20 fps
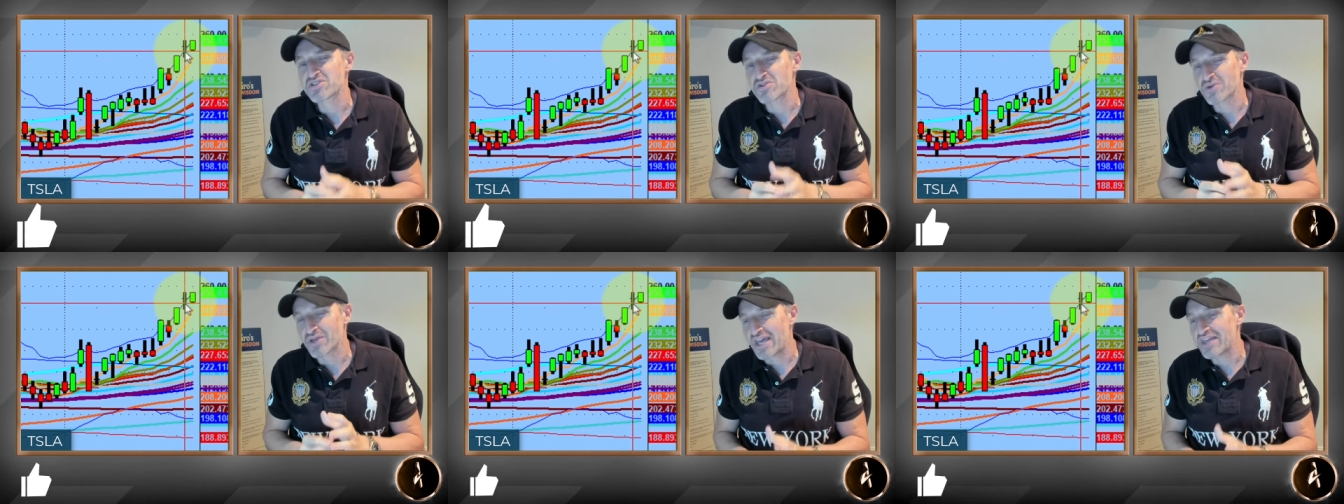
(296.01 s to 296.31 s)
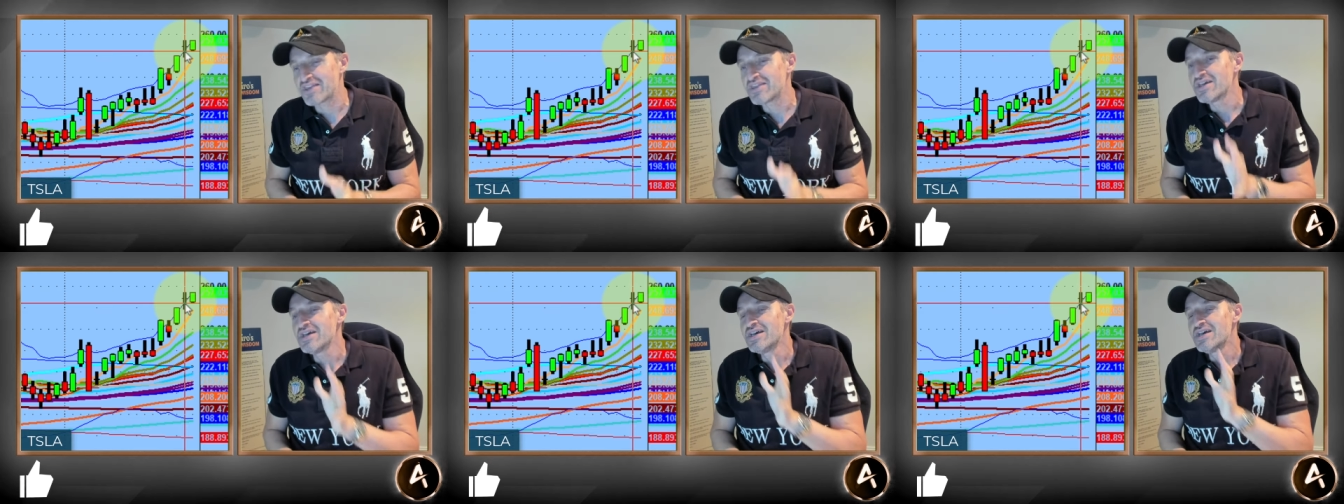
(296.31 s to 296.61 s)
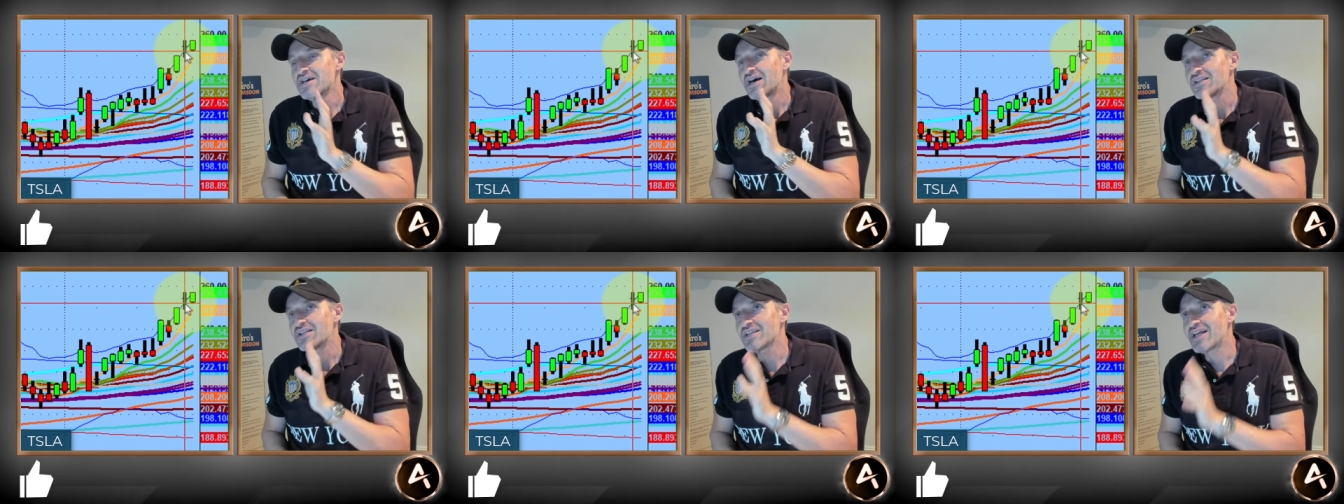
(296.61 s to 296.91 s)
So again,
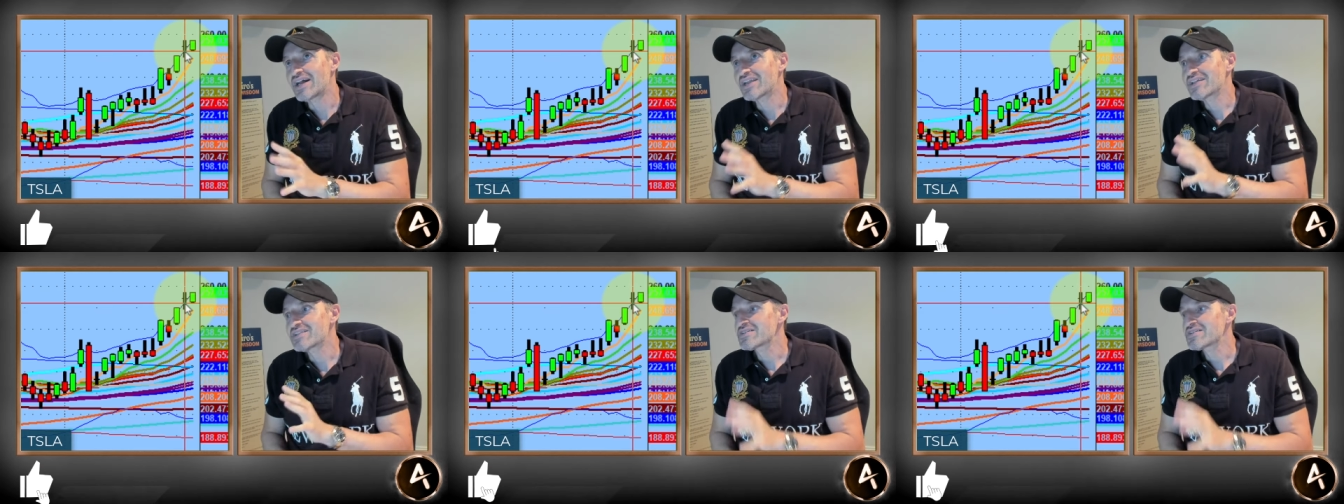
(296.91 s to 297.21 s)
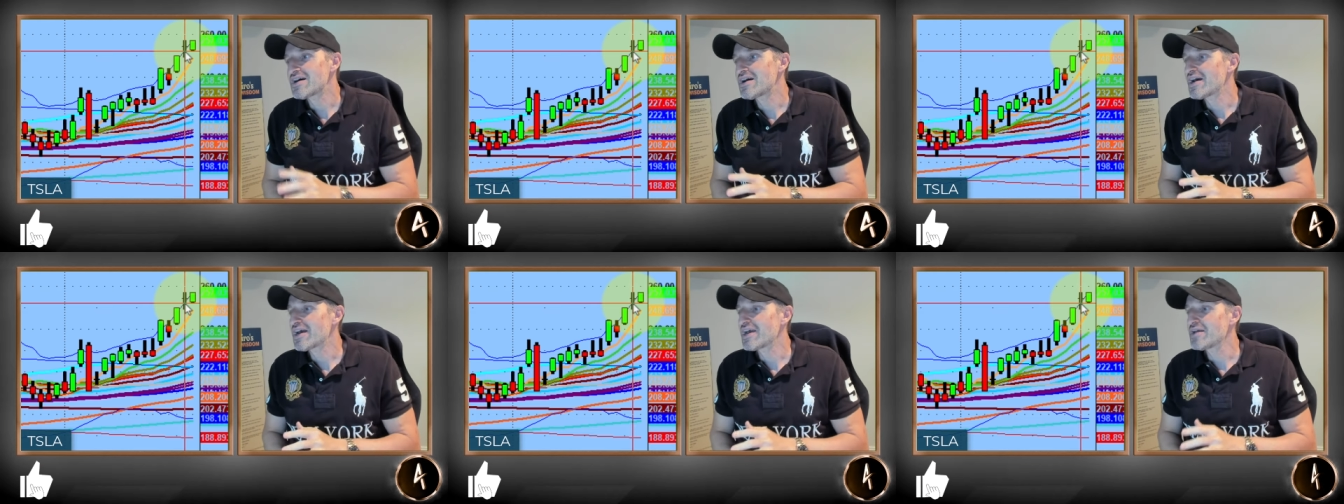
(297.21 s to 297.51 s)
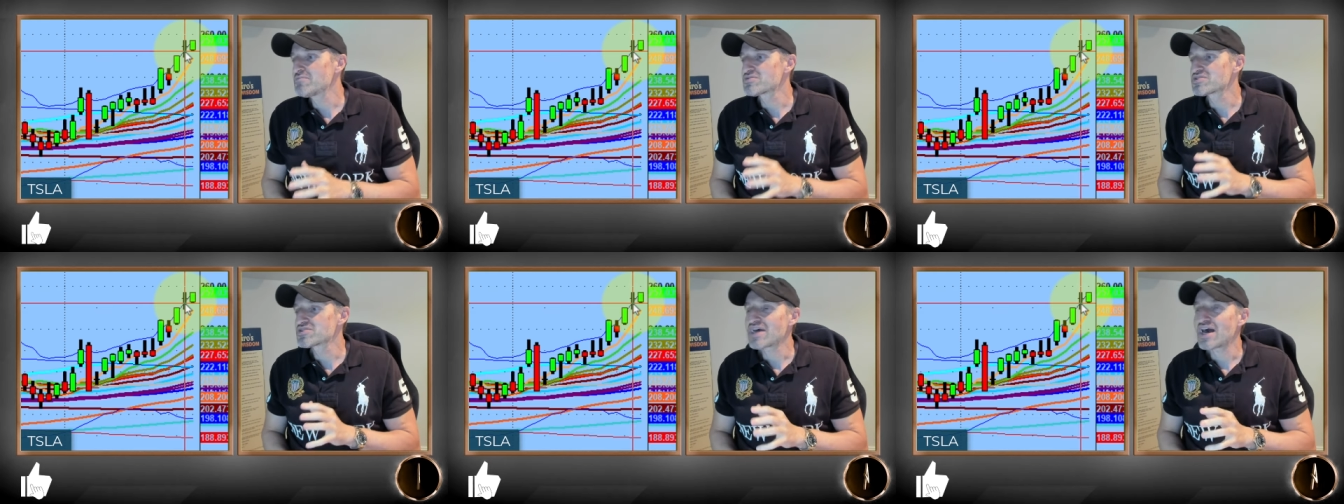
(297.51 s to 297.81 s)
a lot of
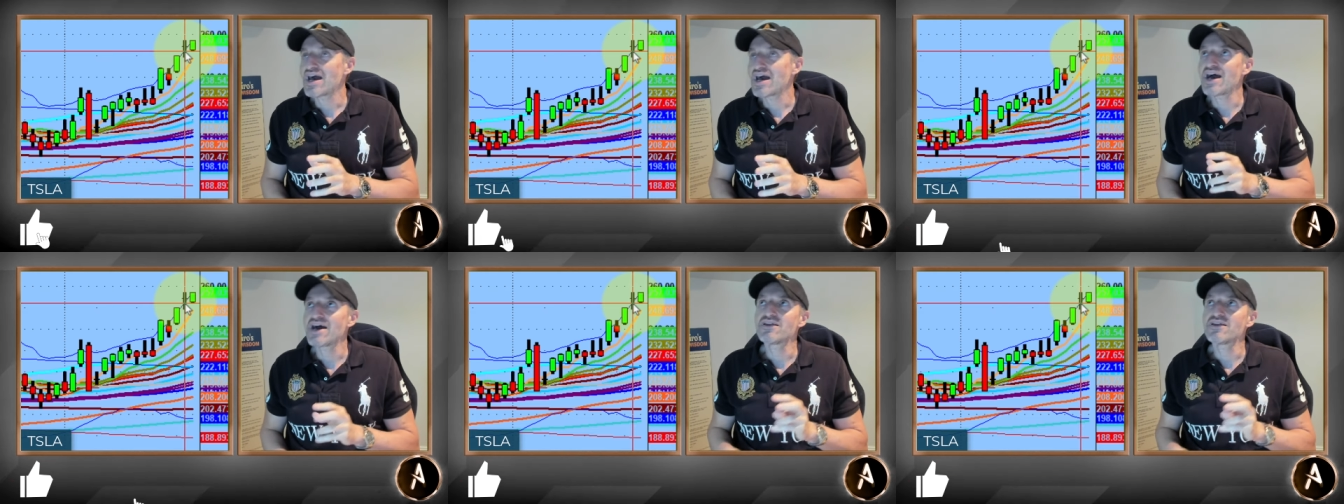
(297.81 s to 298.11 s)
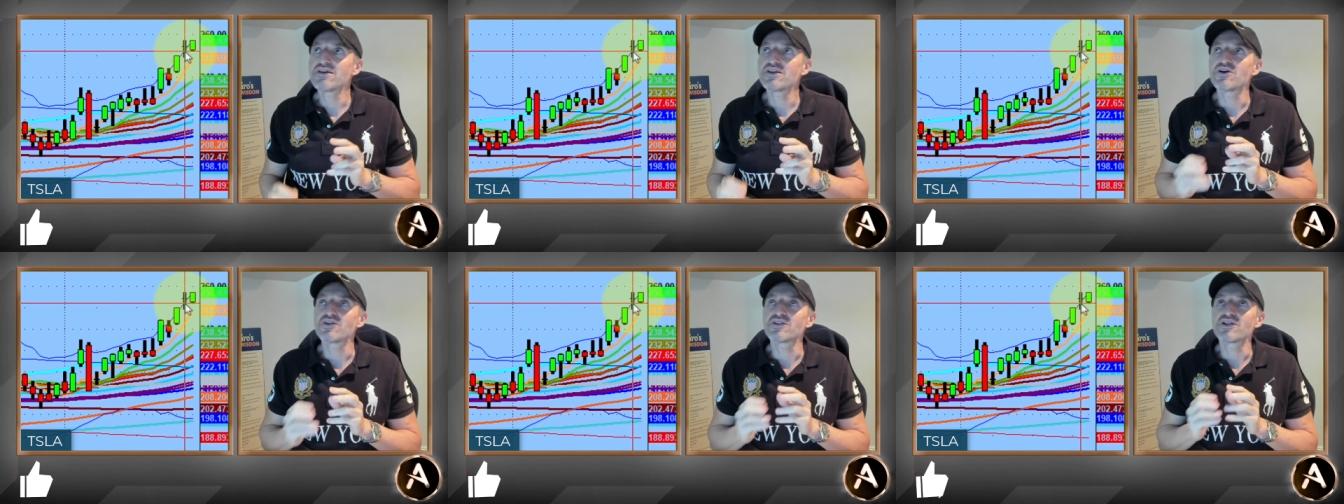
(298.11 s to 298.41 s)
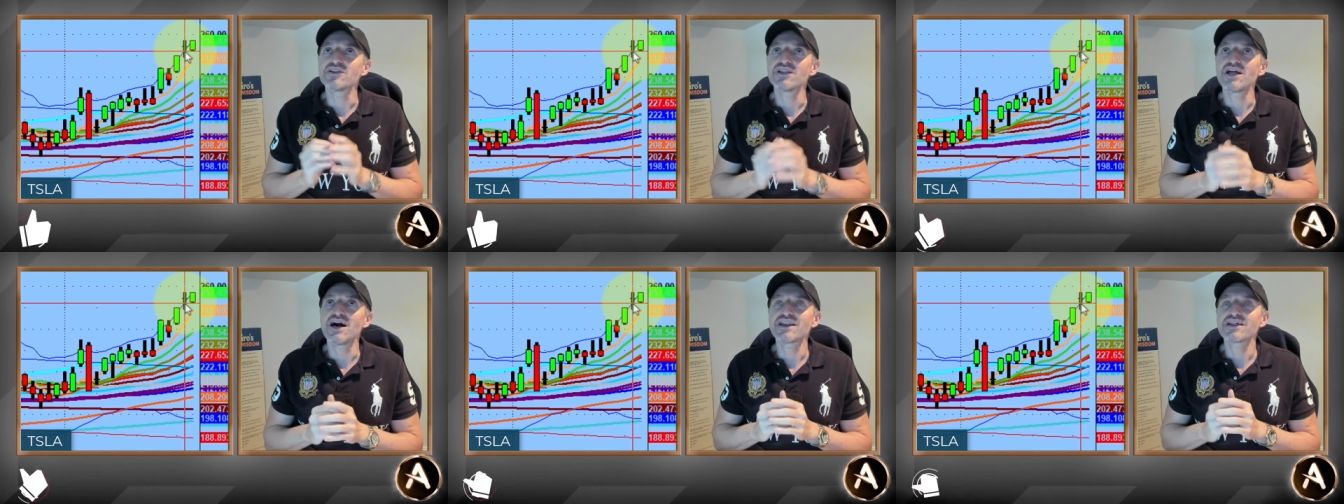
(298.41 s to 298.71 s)
times that, you know, a
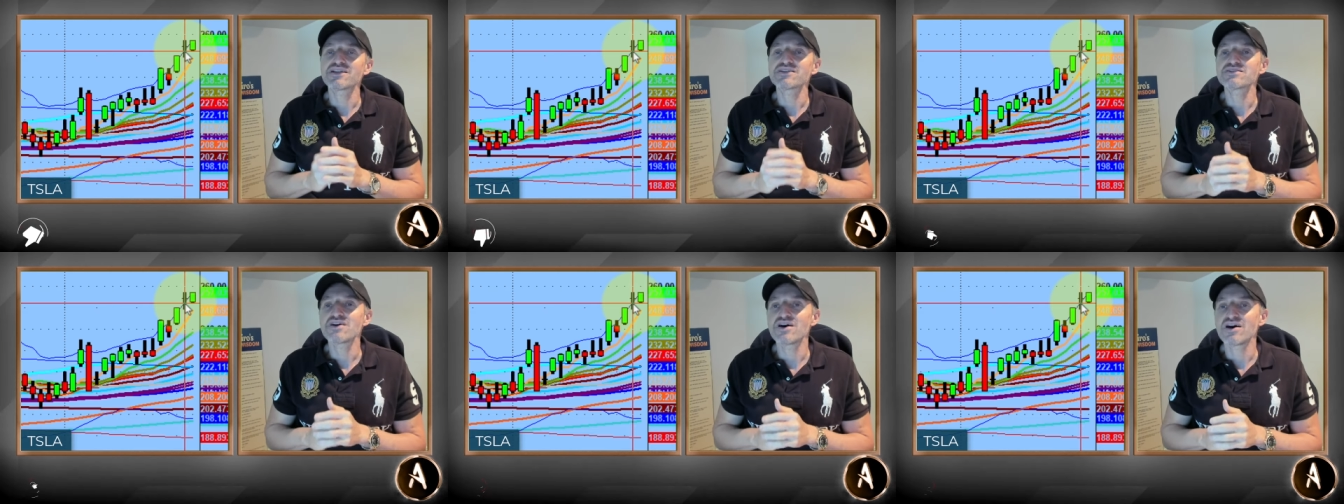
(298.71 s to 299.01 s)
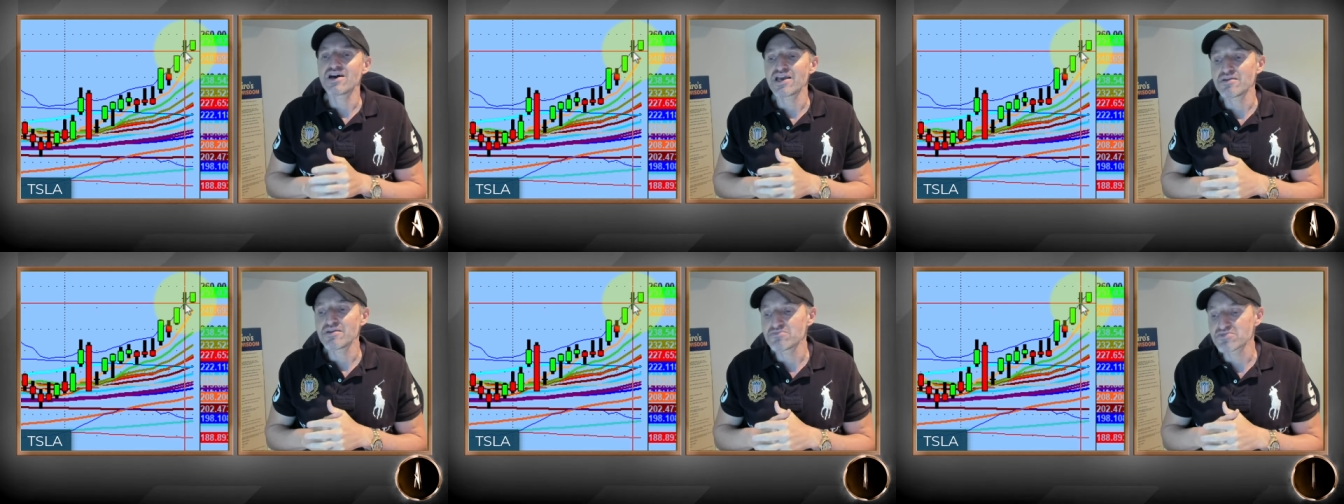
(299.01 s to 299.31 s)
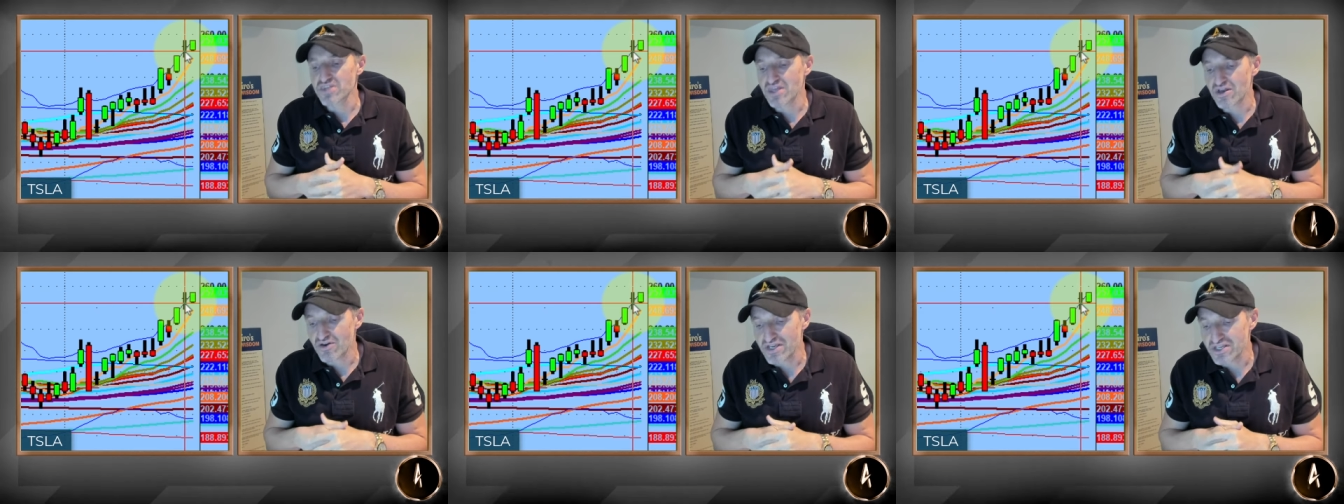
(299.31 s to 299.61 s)
lot of
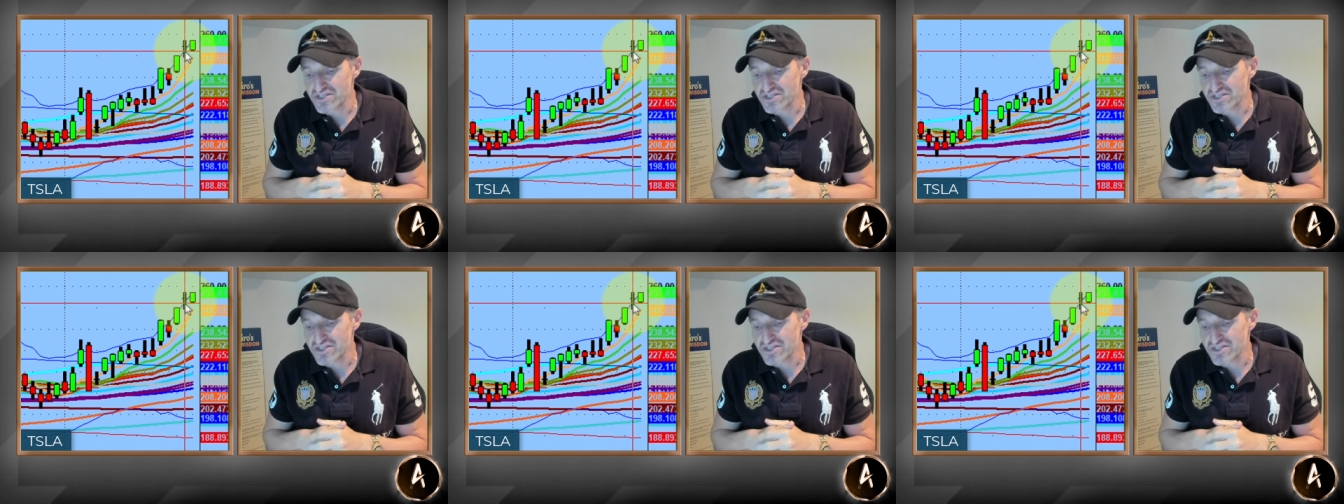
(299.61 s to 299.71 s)
times there is